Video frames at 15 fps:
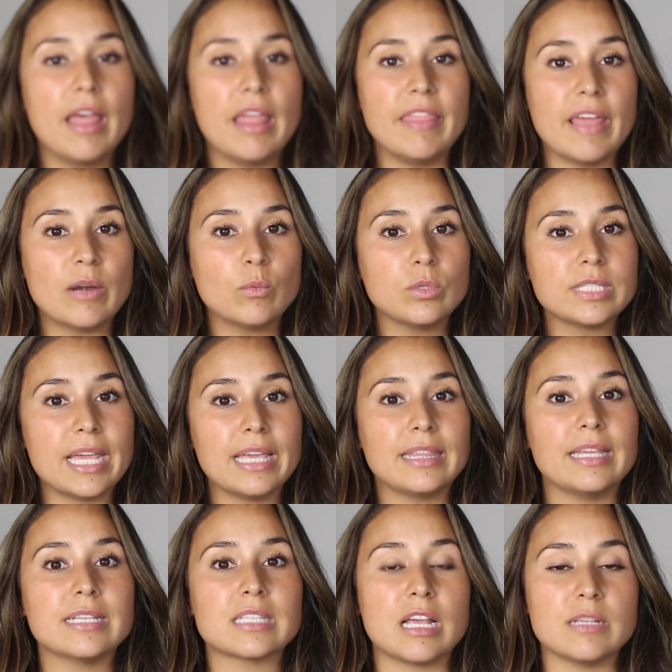then we'll take
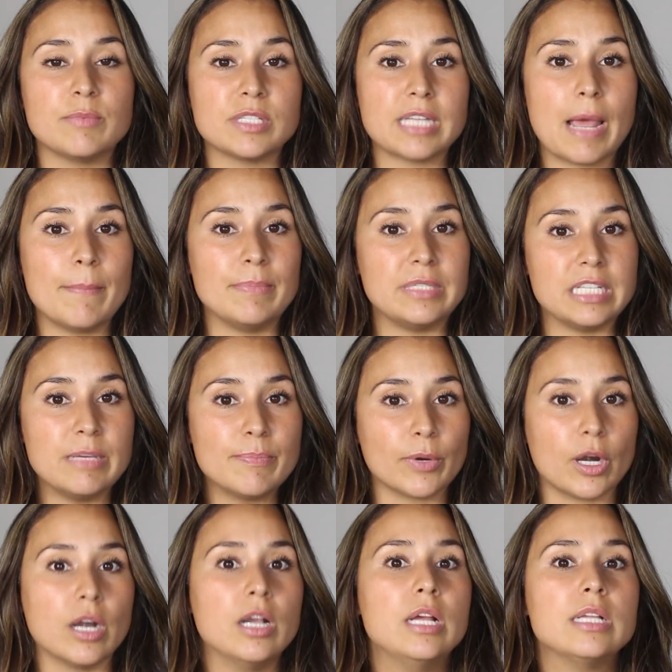things a step
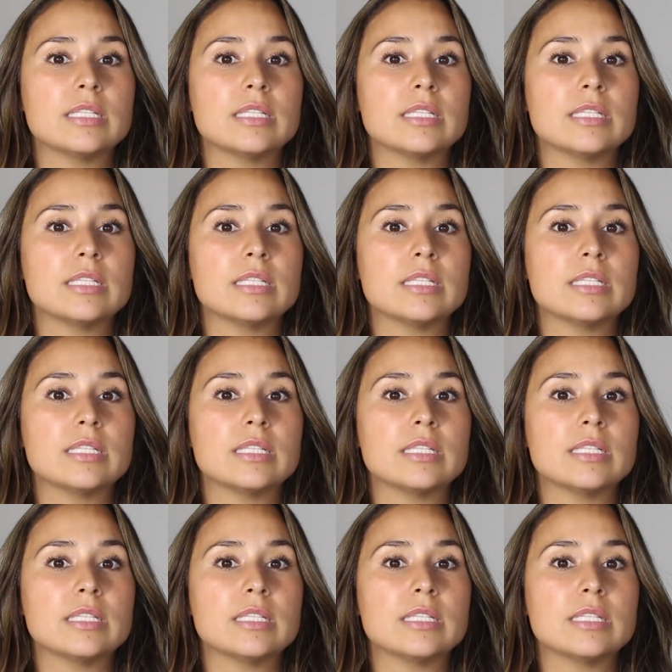deeper